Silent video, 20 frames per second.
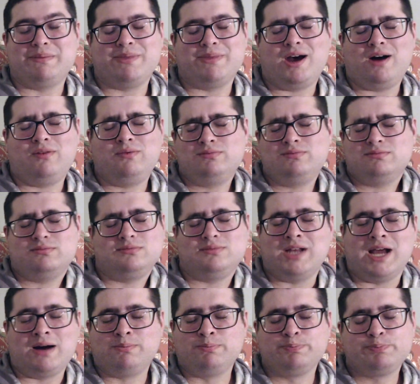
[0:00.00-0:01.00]
though.
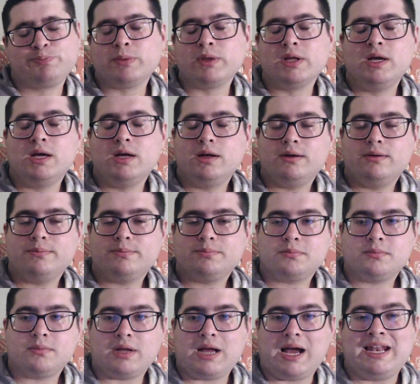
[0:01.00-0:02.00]
No.
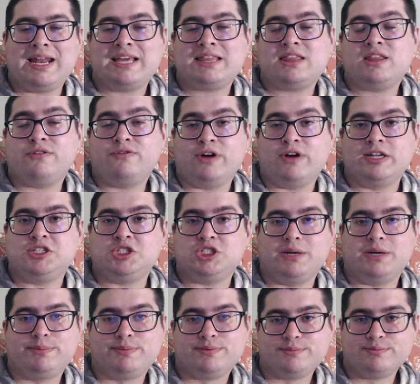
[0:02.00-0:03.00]
I like the
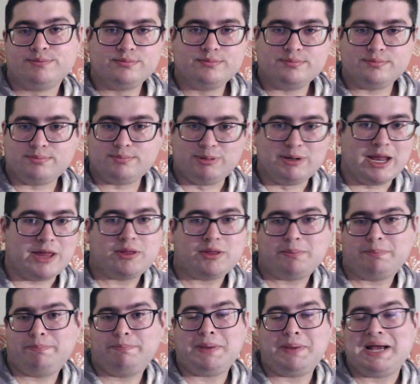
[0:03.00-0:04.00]
friendship.
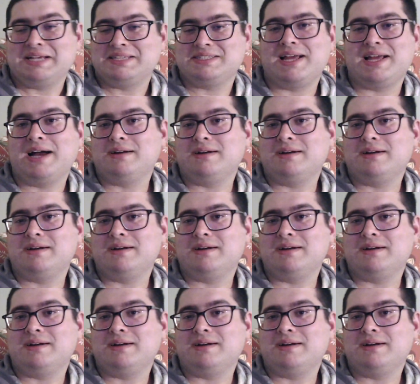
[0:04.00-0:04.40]
Nothing past that.